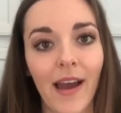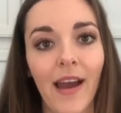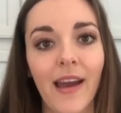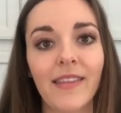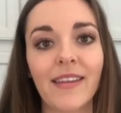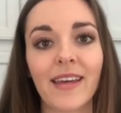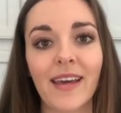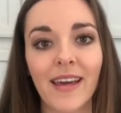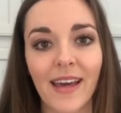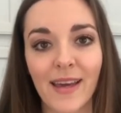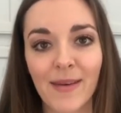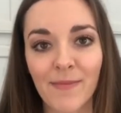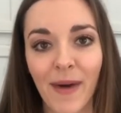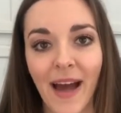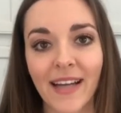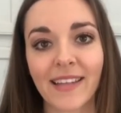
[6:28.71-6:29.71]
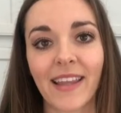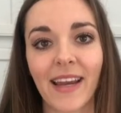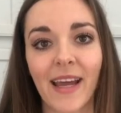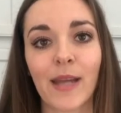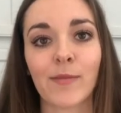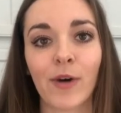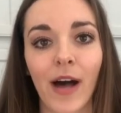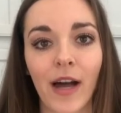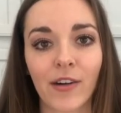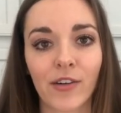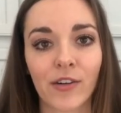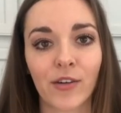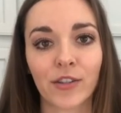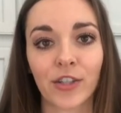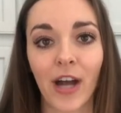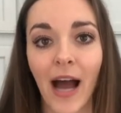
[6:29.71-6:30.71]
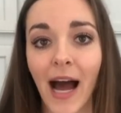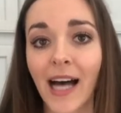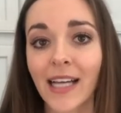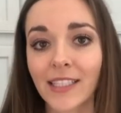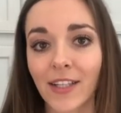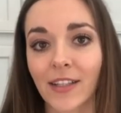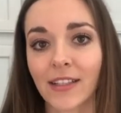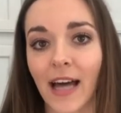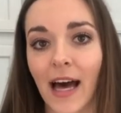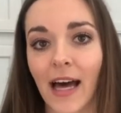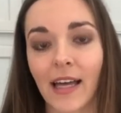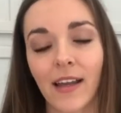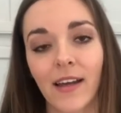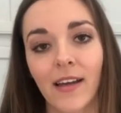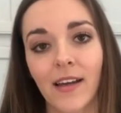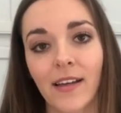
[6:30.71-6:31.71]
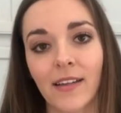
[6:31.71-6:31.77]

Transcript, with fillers: and the impact that animal agriculture has on that